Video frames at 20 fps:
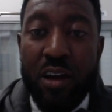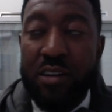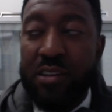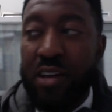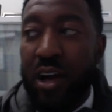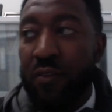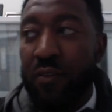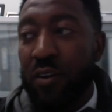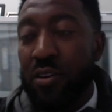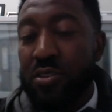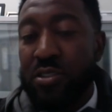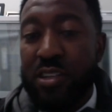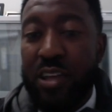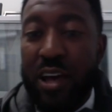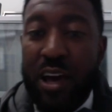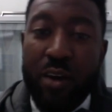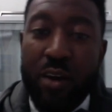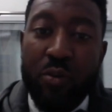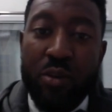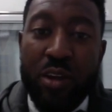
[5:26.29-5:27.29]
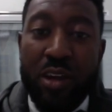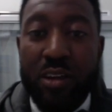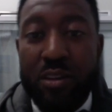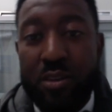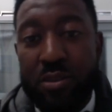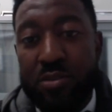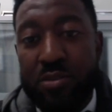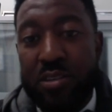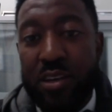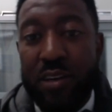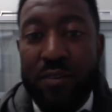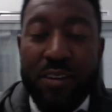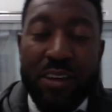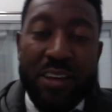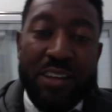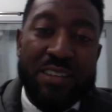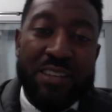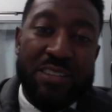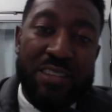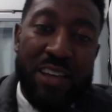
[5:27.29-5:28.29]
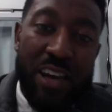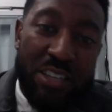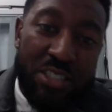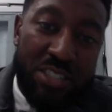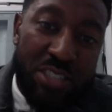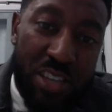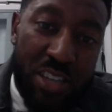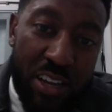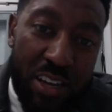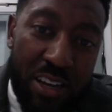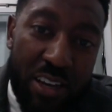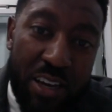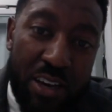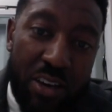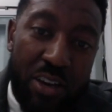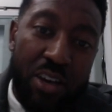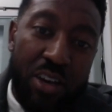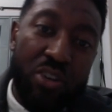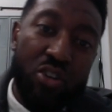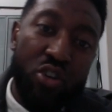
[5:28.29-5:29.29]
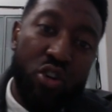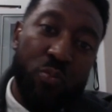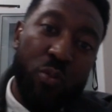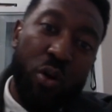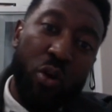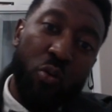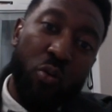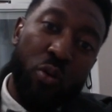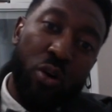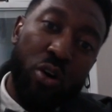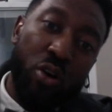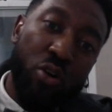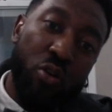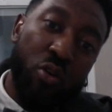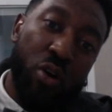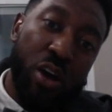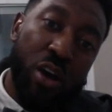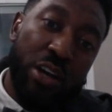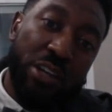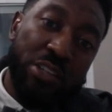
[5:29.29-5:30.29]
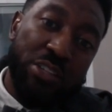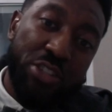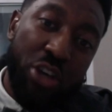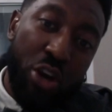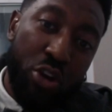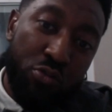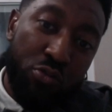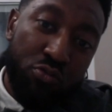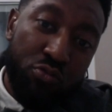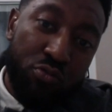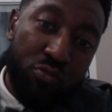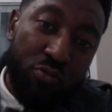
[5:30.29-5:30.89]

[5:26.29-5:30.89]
diversity, equity, inclusivity session numero 2.